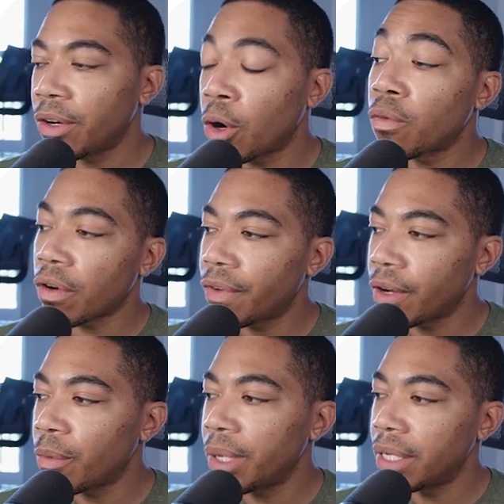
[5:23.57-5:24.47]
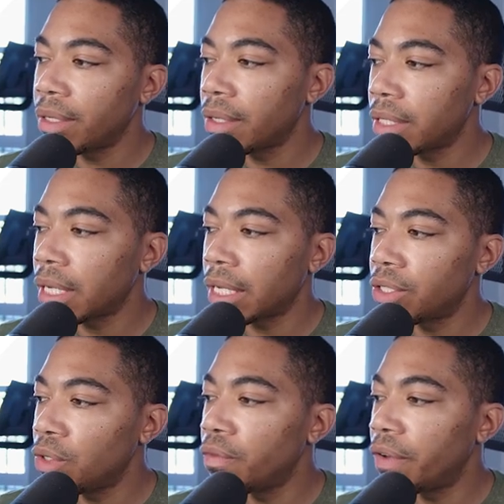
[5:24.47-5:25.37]
overall figure will be
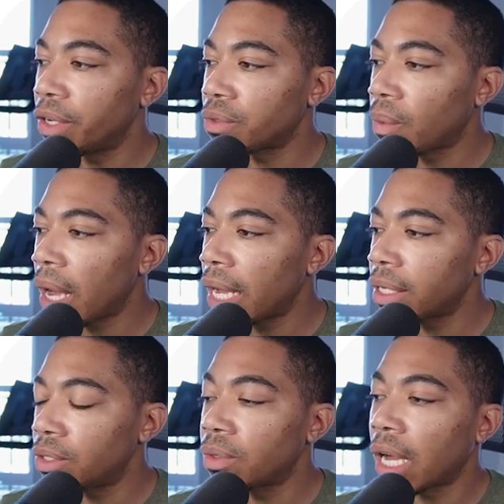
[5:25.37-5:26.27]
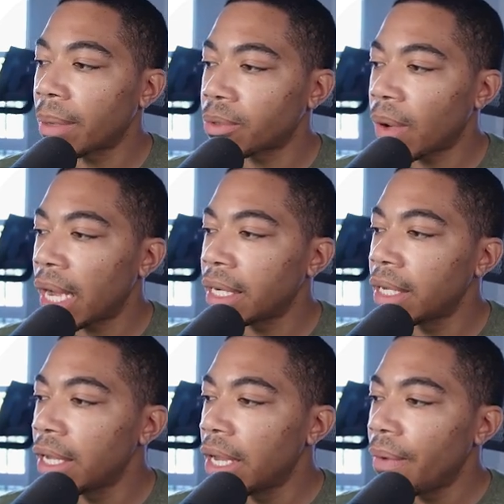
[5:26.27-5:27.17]
2 figures wide, 2 columns wide.
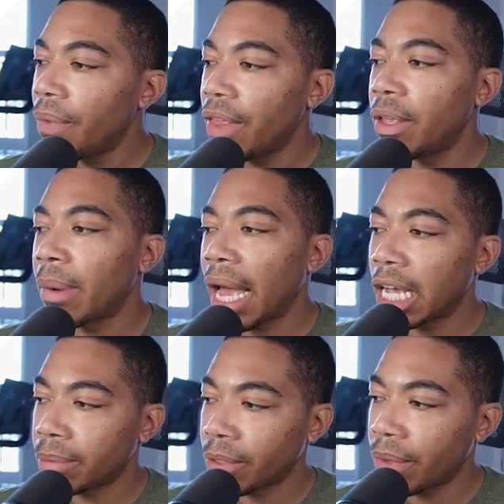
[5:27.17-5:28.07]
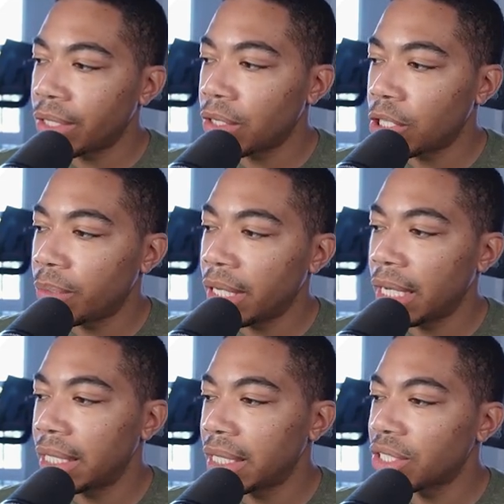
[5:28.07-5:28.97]
And then my aspect ratio to be
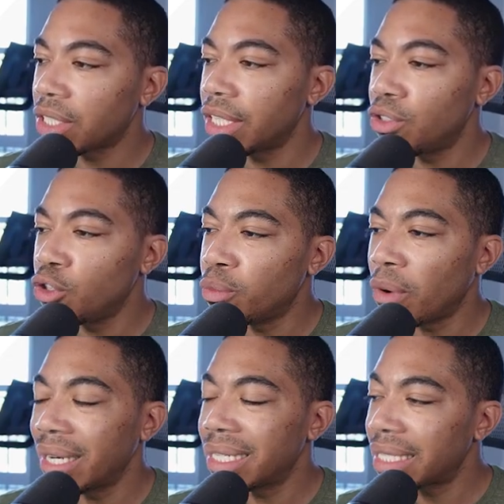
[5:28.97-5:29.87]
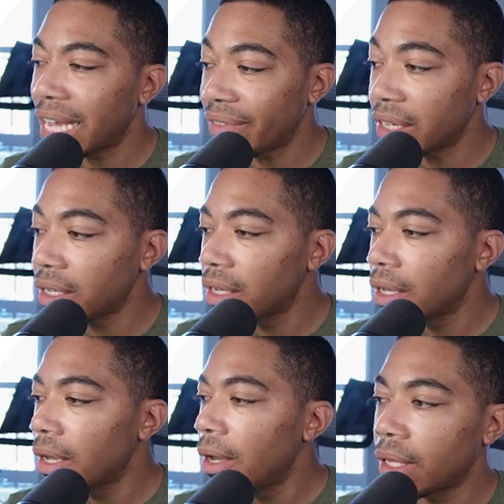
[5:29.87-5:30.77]
essentially 2.7.
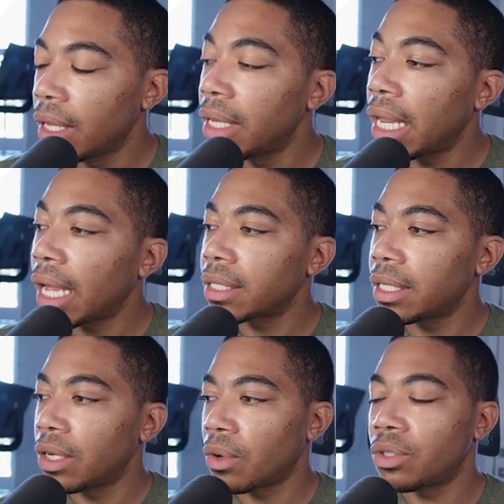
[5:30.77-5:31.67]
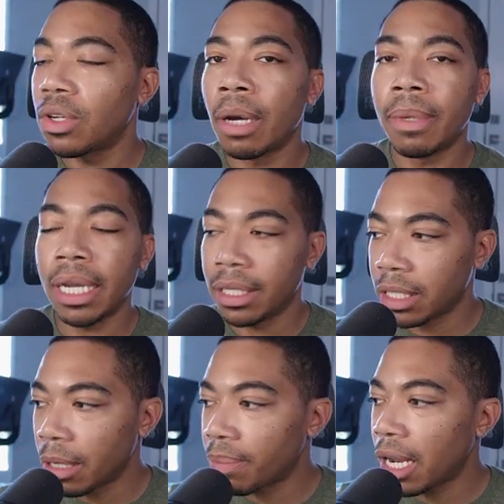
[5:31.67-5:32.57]
Next, in order to update each
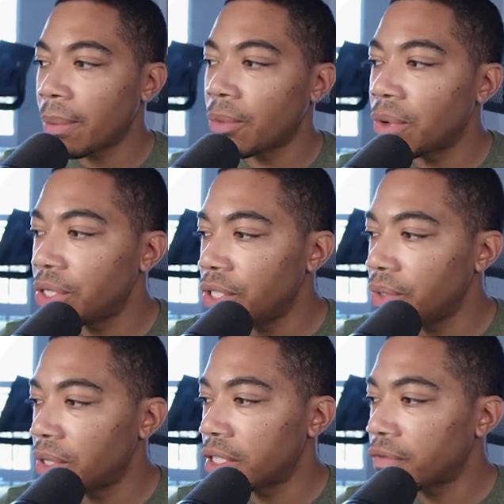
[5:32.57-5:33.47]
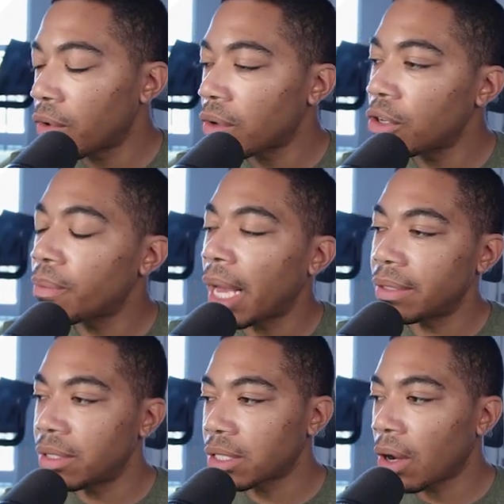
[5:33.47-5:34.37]
subplot, I'm going to use this for loop
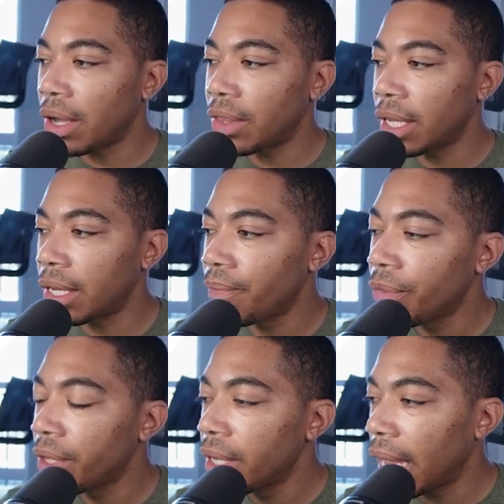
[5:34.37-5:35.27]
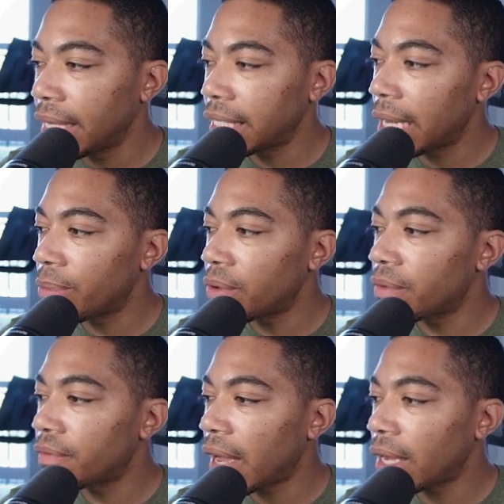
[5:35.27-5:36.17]
as you saw in the example
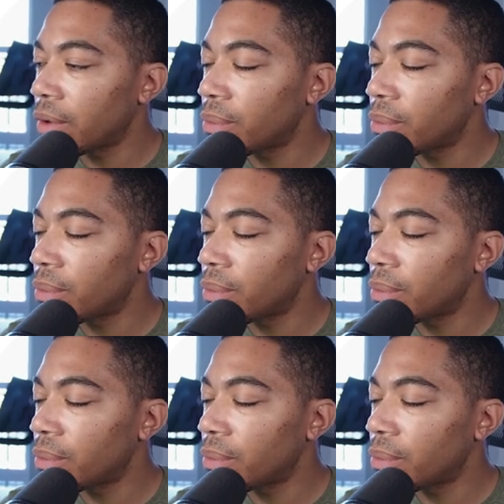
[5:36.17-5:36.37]
file